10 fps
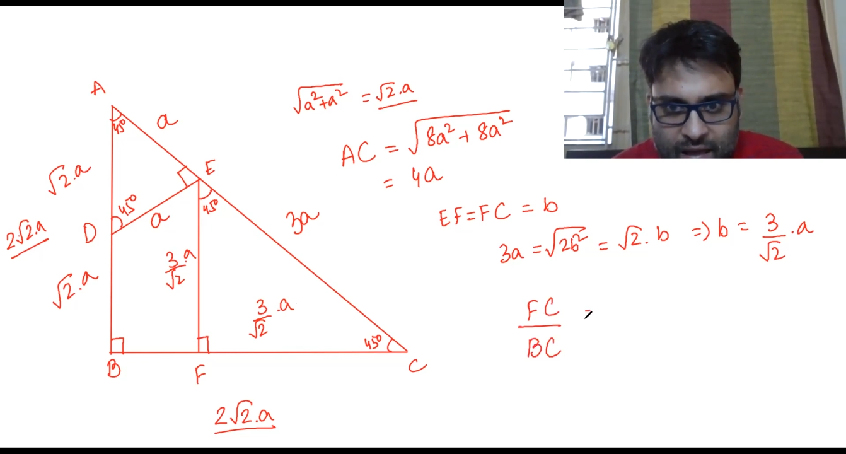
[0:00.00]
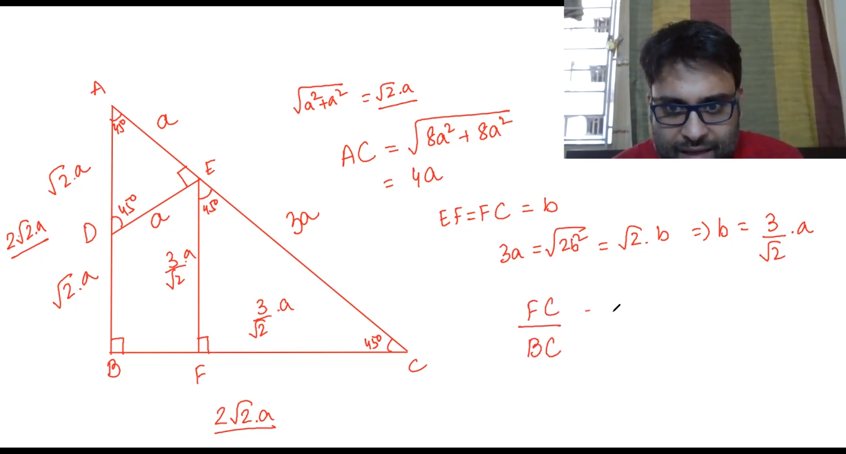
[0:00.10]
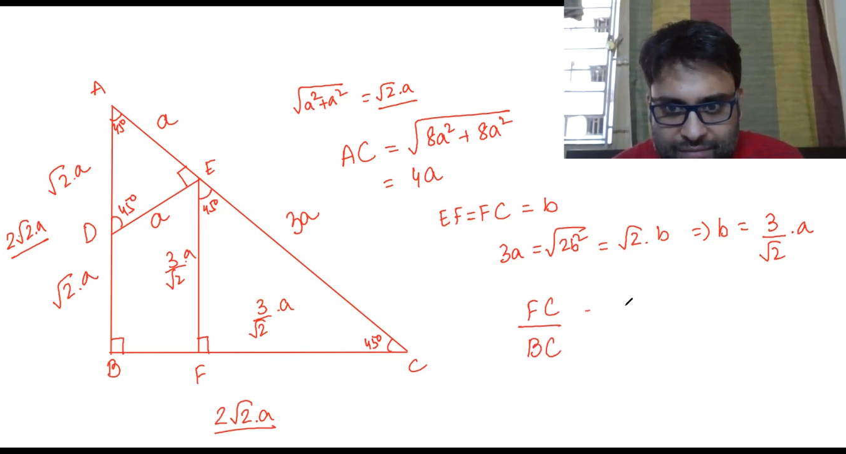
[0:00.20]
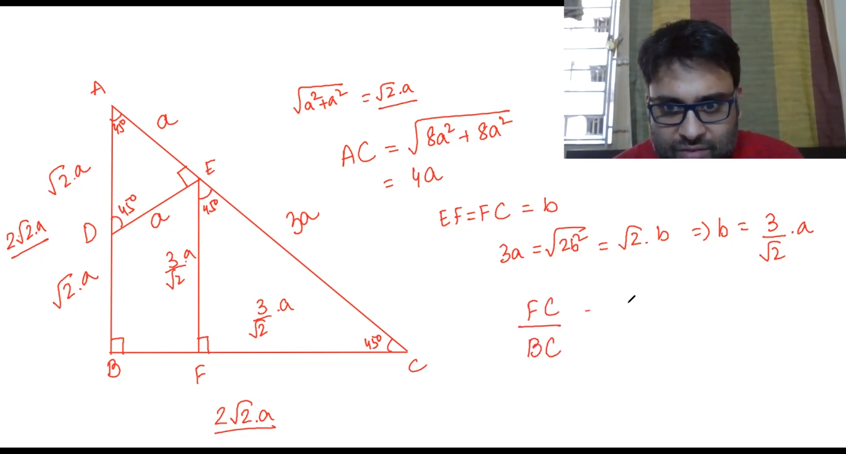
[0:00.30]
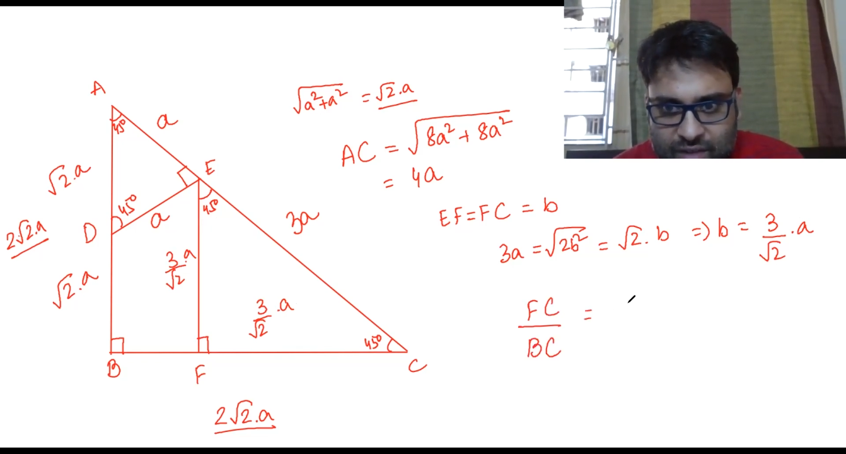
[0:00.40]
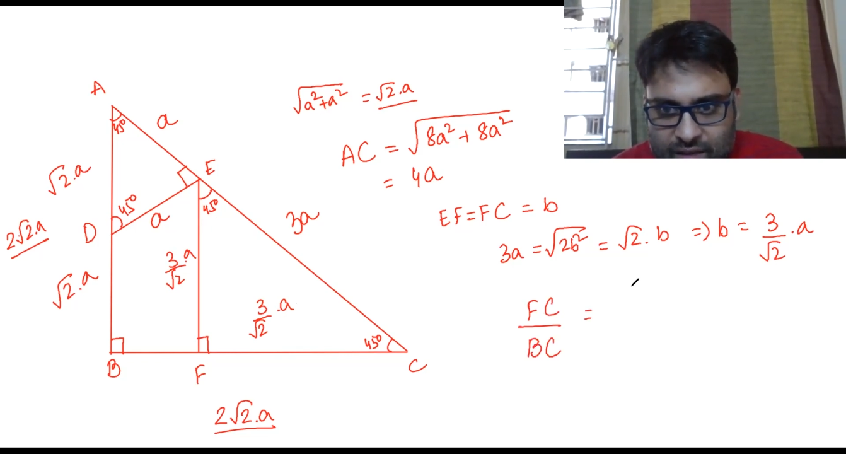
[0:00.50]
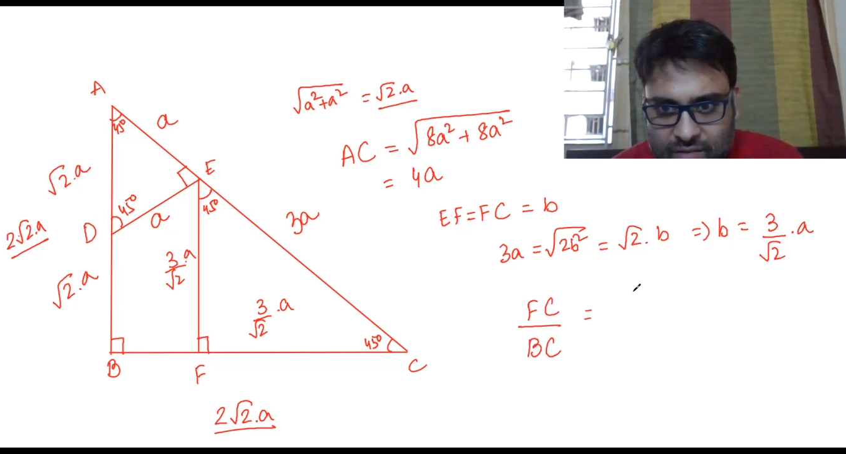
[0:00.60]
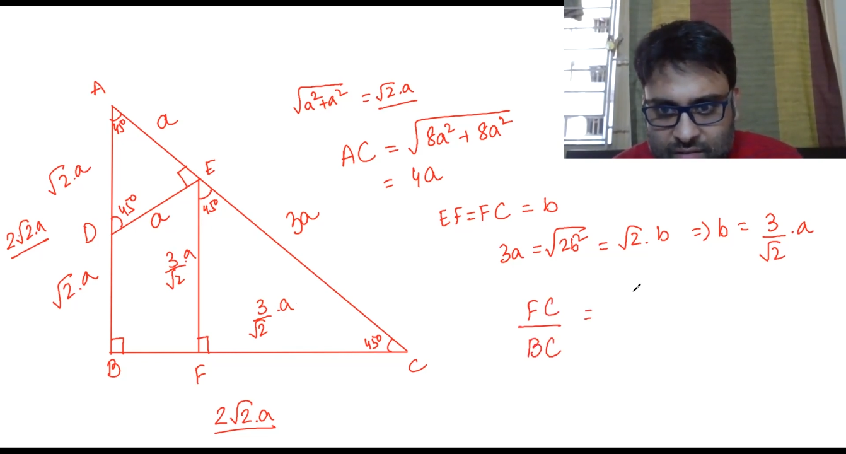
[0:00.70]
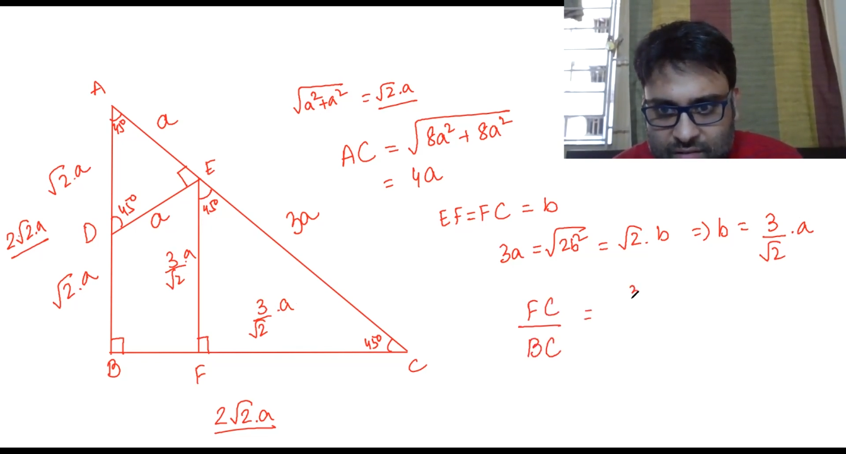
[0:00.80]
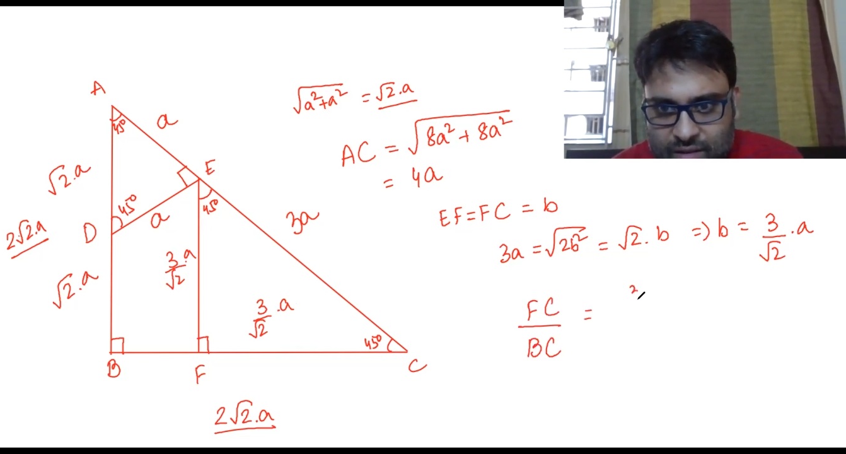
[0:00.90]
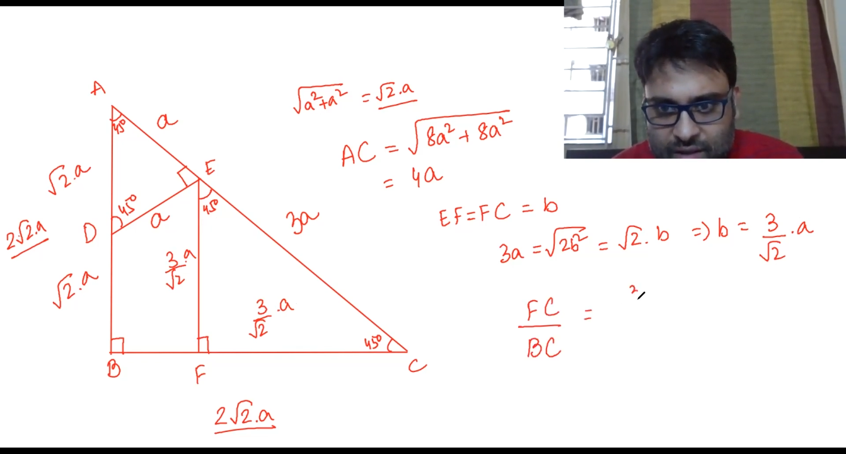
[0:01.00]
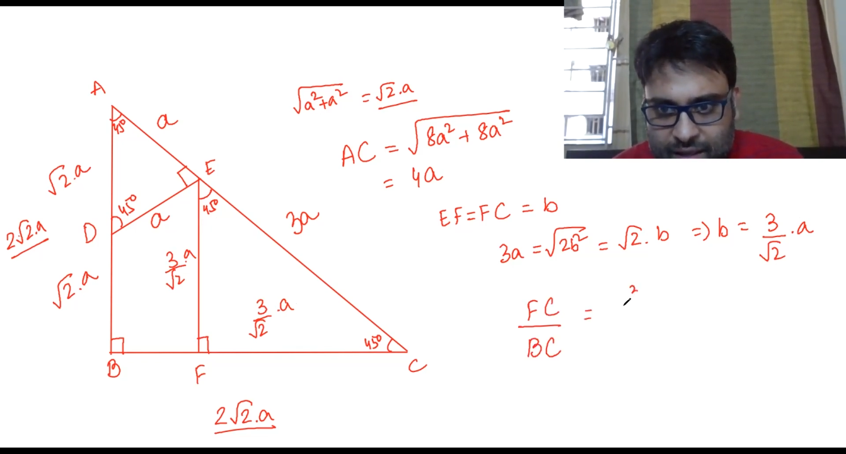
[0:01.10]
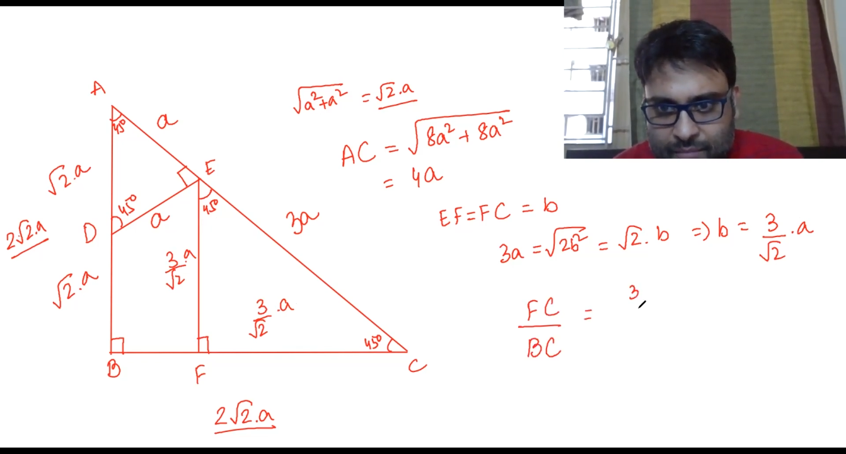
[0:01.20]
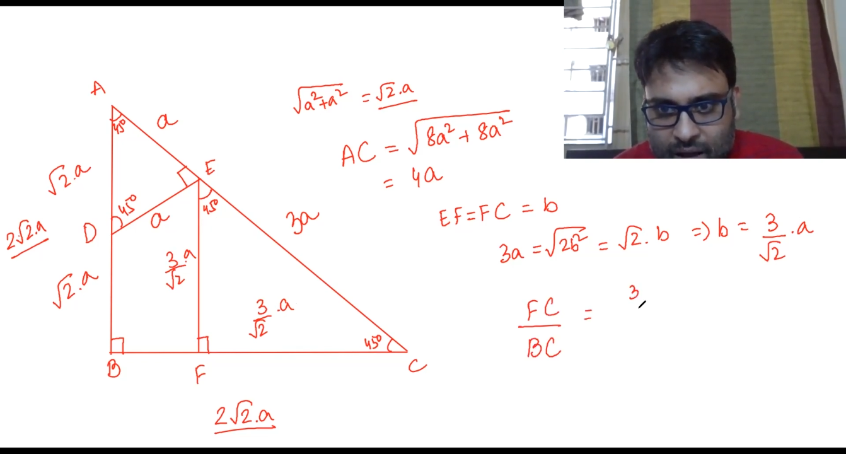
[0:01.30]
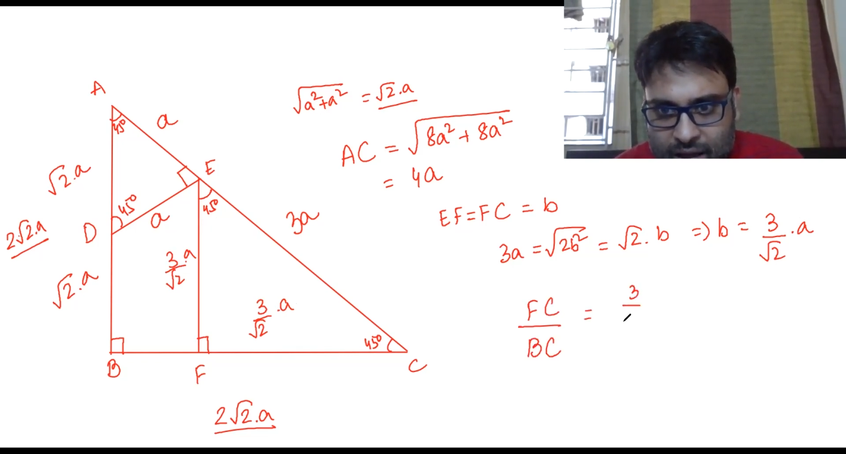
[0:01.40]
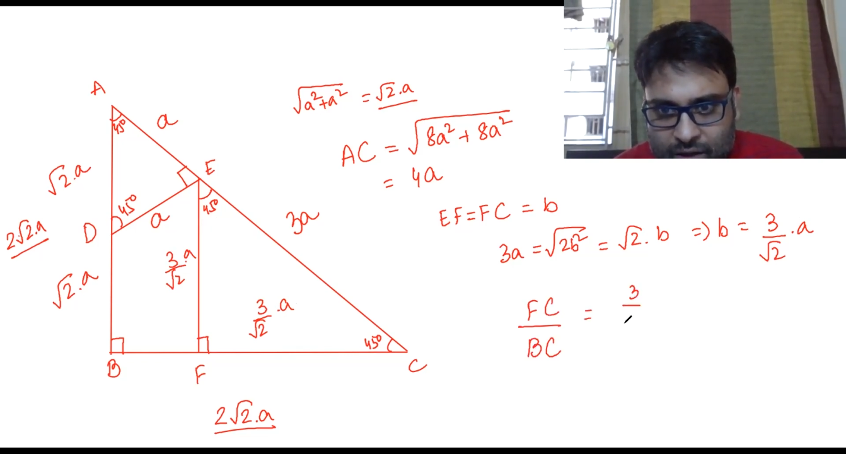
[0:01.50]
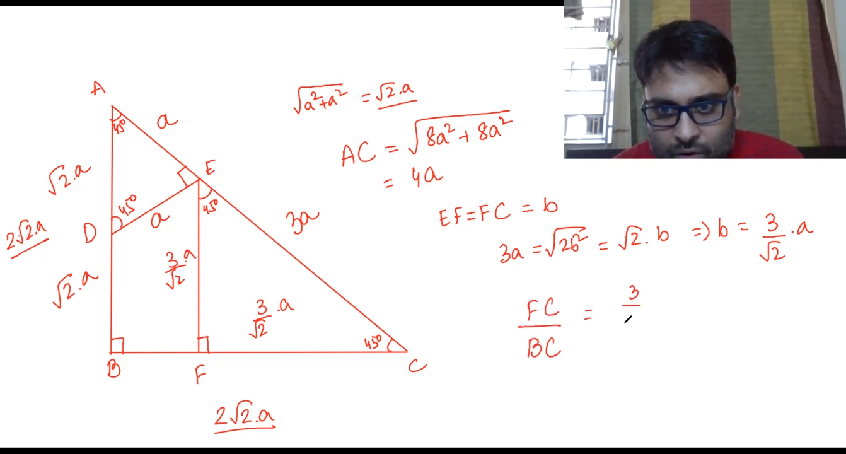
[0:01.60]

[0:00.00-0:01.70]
FC is 3 by